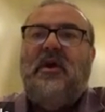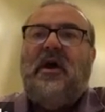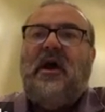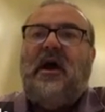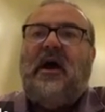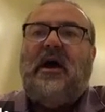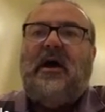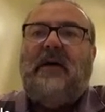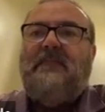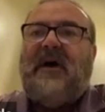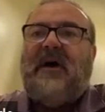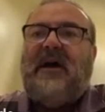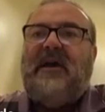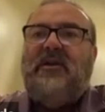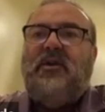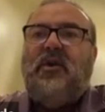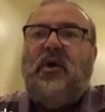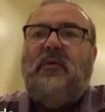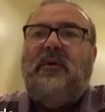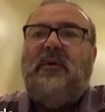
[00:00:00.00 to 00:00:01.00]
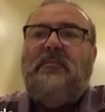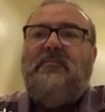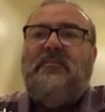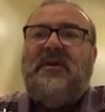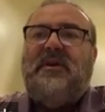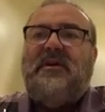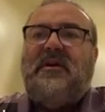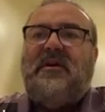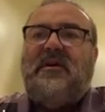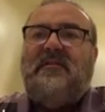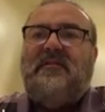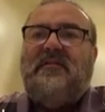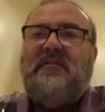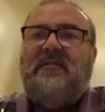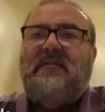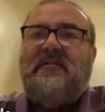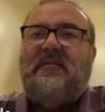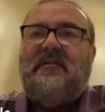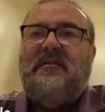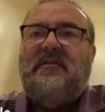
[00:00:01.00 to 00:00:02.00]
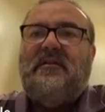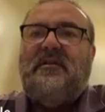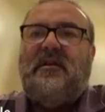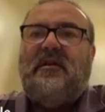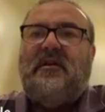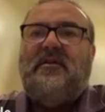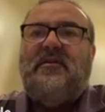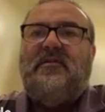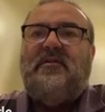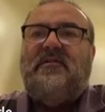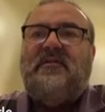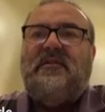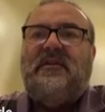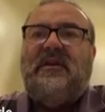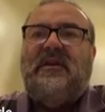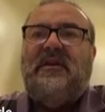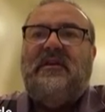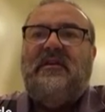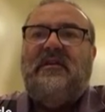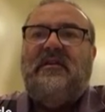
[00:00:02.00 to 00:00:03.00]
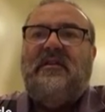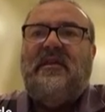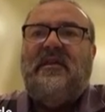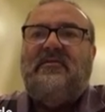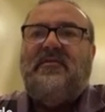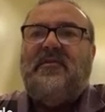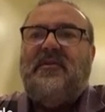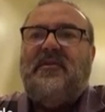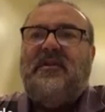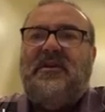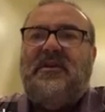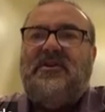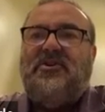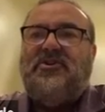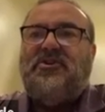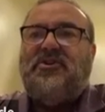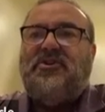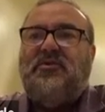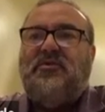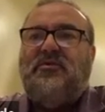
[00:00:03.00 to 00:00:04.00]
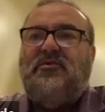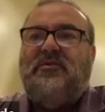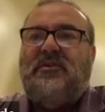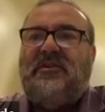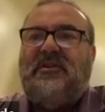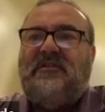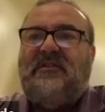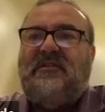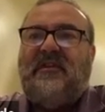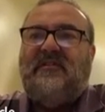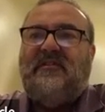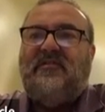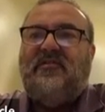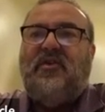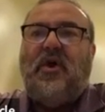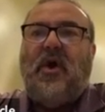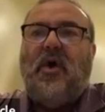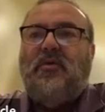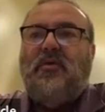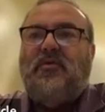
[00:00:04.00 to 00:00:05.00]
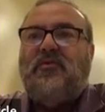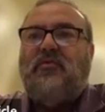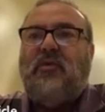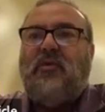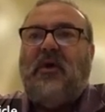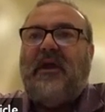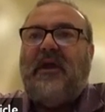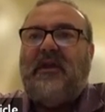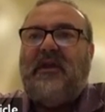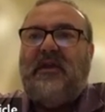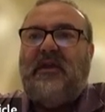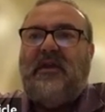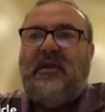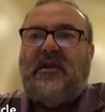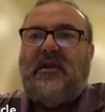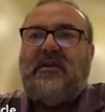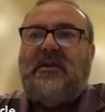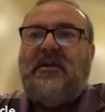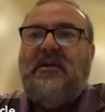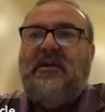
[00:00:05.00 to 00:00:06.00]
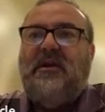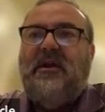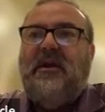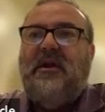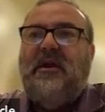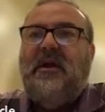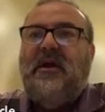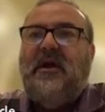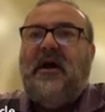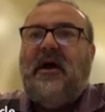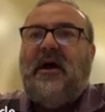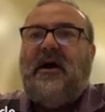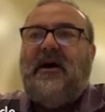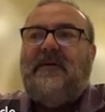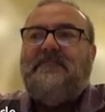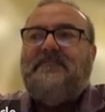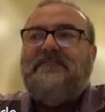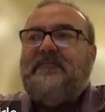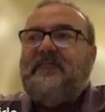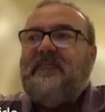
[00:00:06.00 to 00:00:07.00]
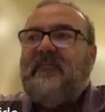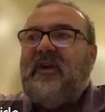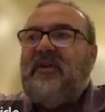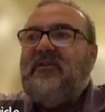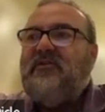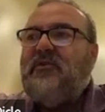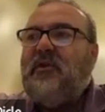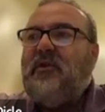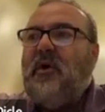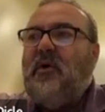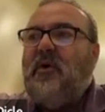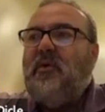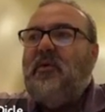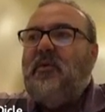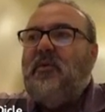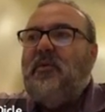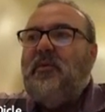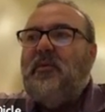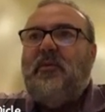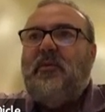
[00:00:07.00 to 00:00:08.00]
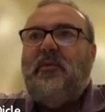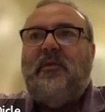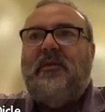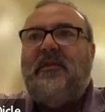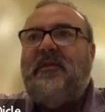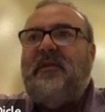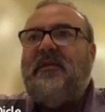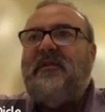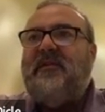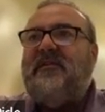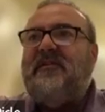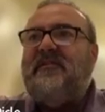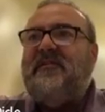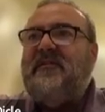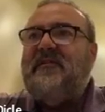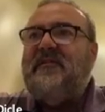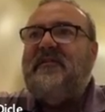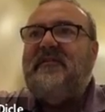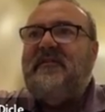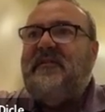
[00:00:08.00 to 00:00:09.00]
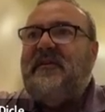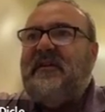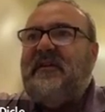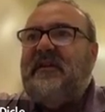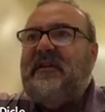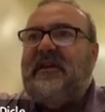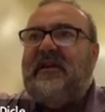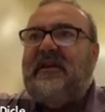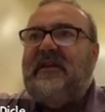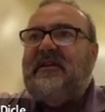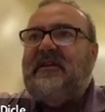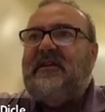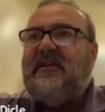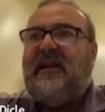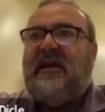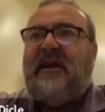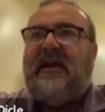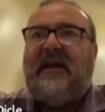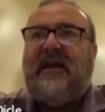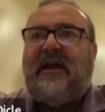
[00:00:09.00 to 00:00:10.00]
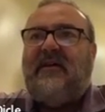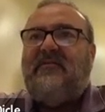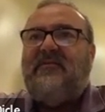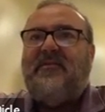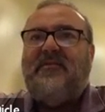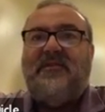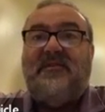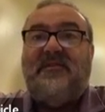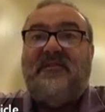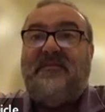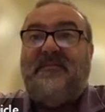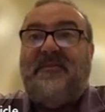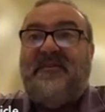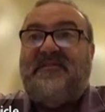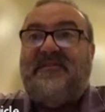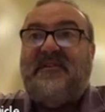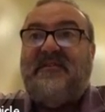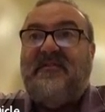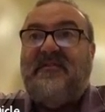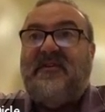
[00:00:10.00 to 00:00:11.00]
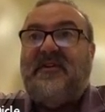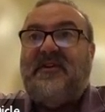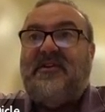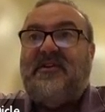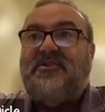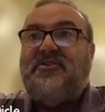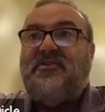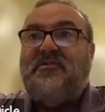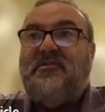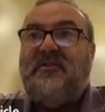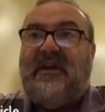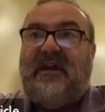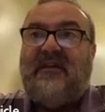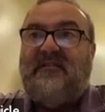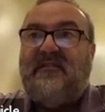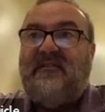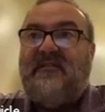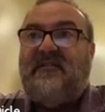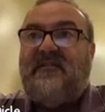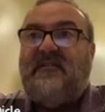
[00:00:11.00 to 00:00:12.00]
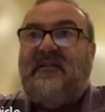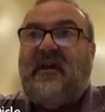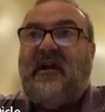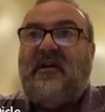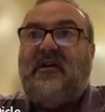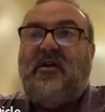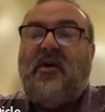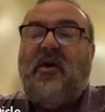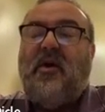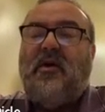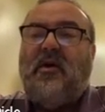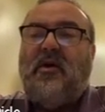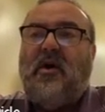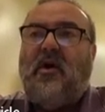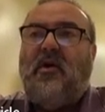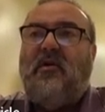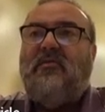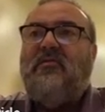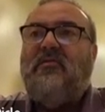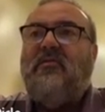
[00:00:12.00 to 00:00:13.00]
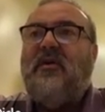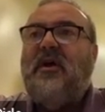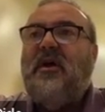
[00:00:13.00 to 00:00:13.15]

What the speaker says: I know it because you see different issues, and it says notes right here. So this is the link that I have for the specific issue, the SEC.gov